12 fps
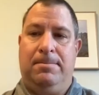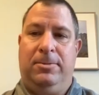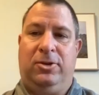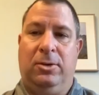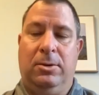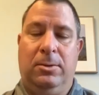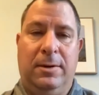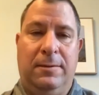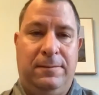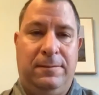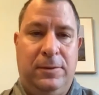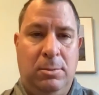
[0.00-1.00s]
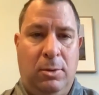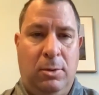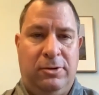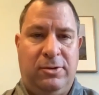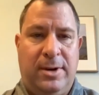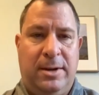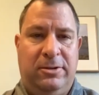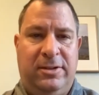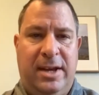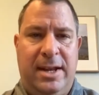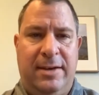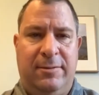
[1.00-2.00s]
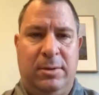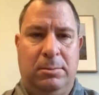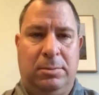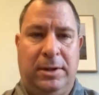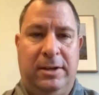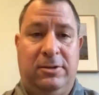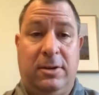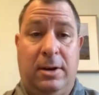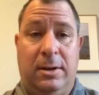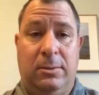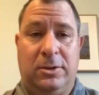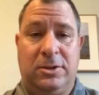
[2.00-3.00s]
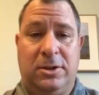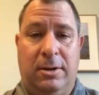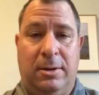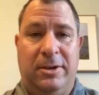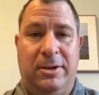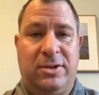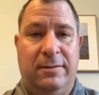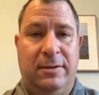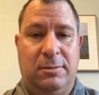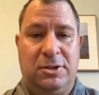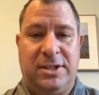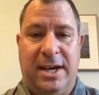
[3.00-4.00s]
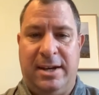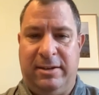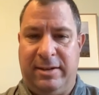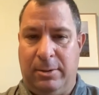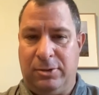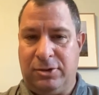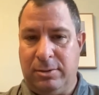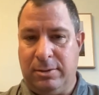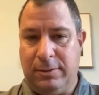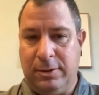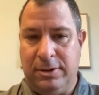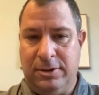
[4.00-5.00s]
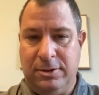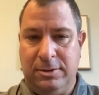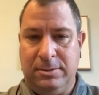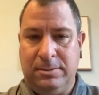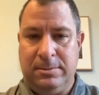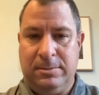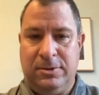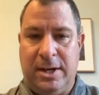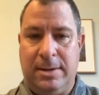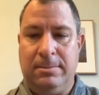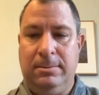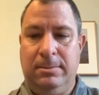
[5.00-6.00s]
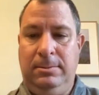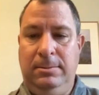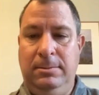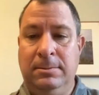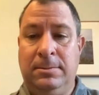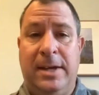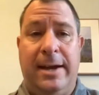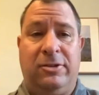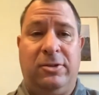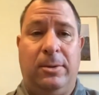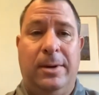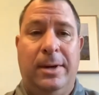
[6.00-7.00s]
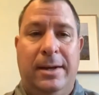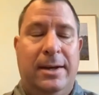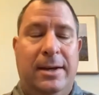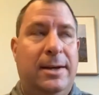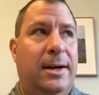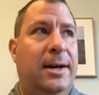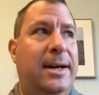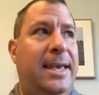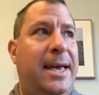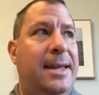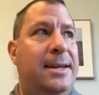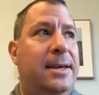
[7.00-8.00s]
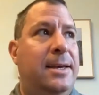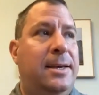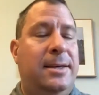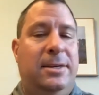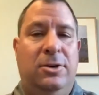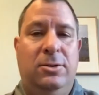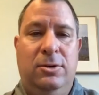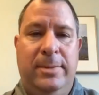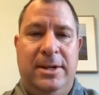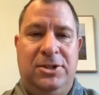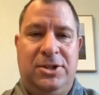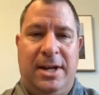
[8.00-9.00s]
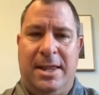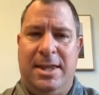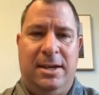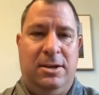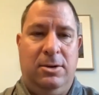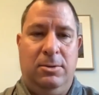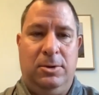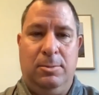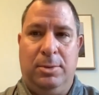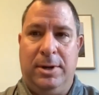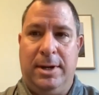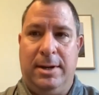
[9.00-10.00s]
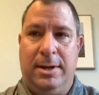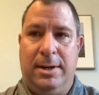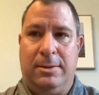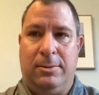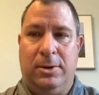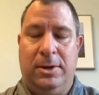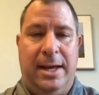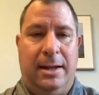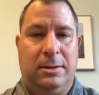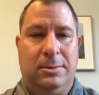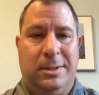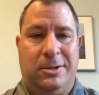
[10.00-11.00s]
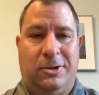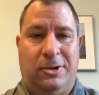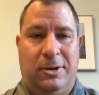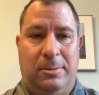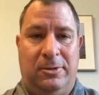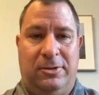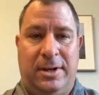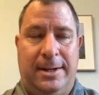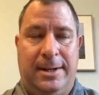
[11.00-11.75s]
So a few boards around the state have been placed on what's called administrative oversight. Is that what you're referring to, Jen? Yeah. So again, you mentioned, I think you put it in really eloquent terms.